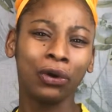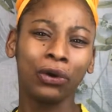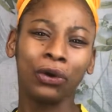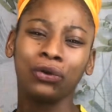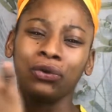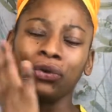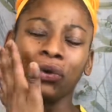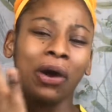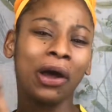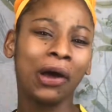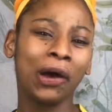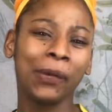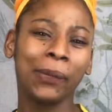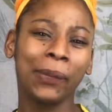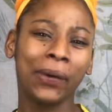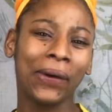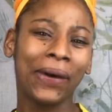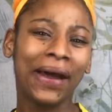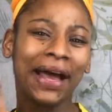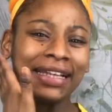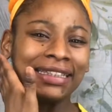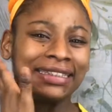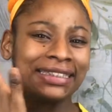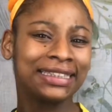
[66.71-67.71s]
Your elbow
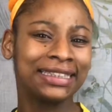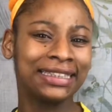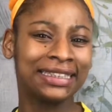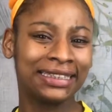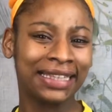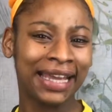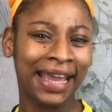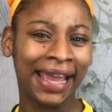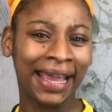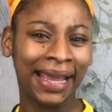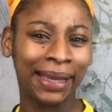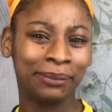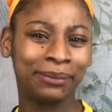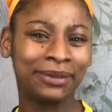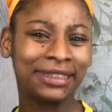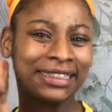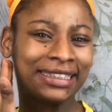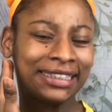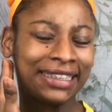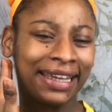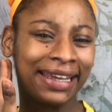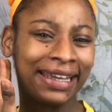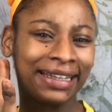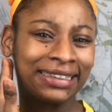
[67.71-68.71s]
has the same
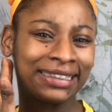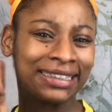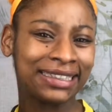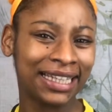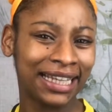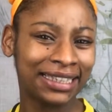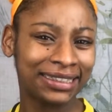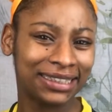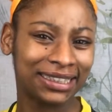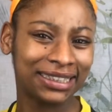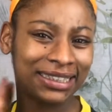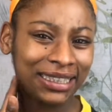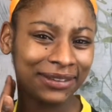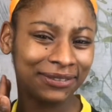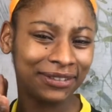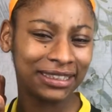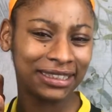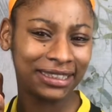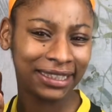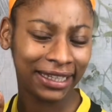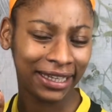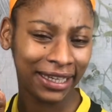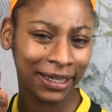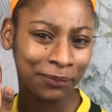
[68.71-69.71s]
skin
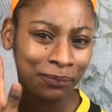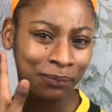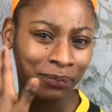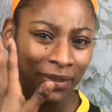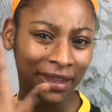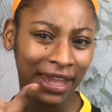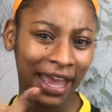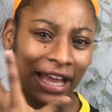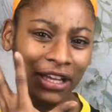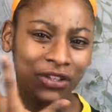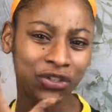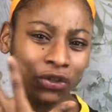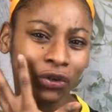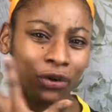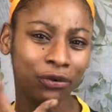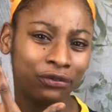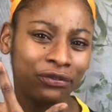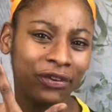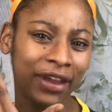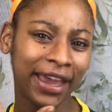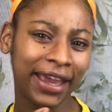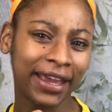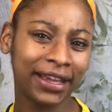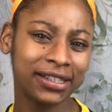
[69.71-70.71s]
sensitivity as your
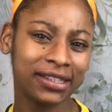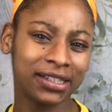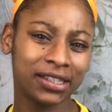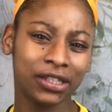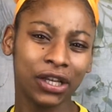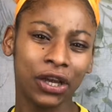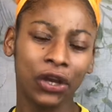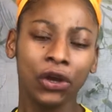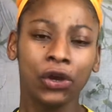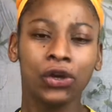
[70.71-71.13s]
face,